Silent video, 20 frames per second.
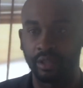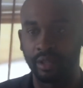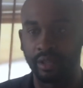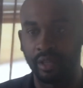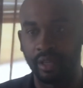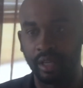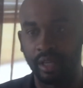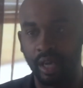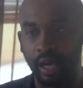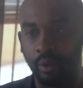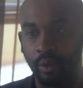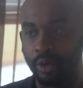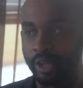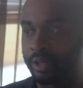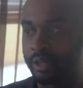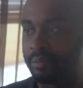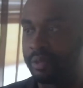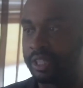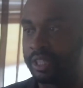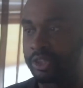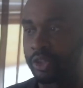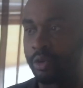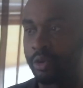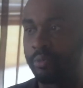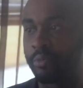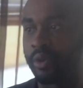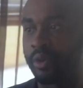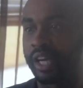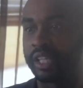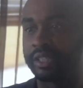Mm-hmm. I wanted to be so
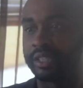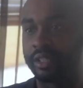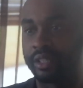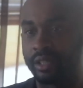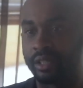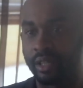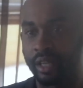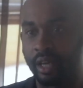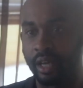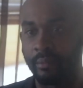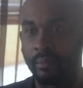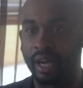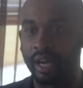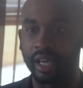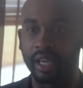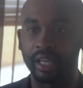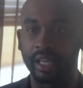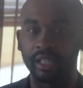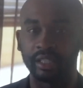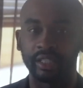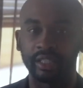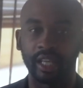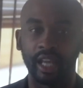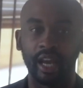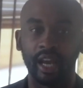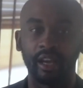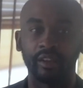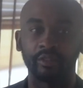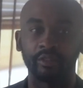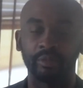present in my kids'
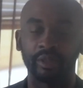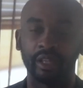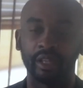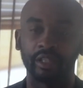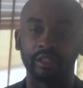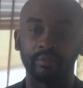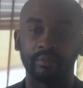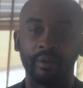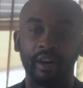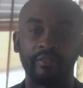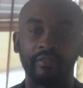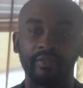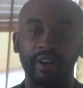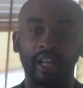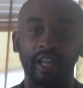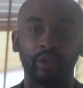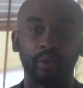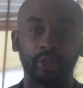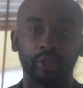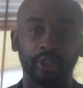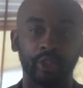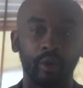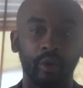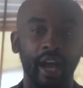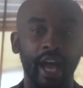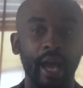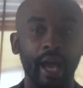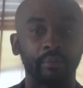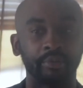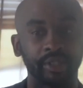lives because my father was so
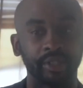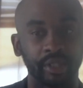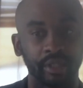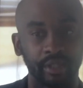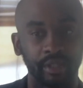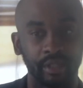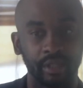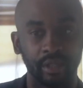absent.